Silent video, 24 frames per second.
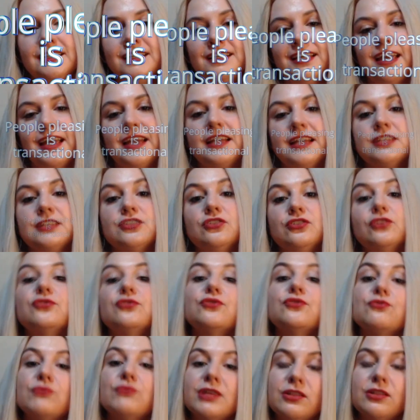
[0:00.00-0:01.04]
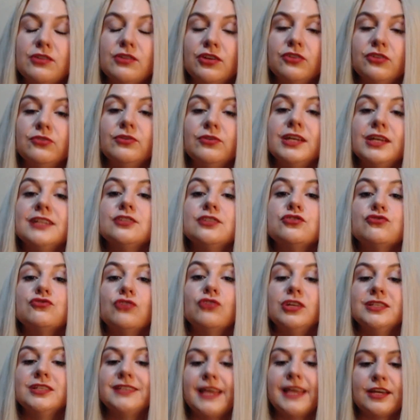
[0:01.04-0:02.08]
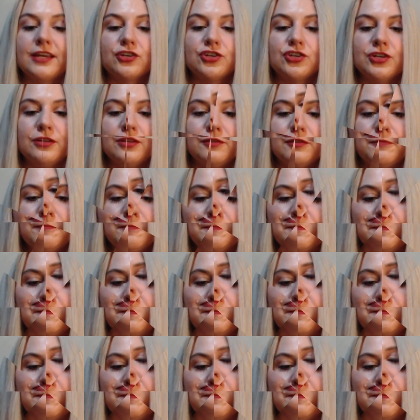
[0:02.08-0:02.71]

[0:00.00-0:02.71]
and it's not the real you, it's transactional.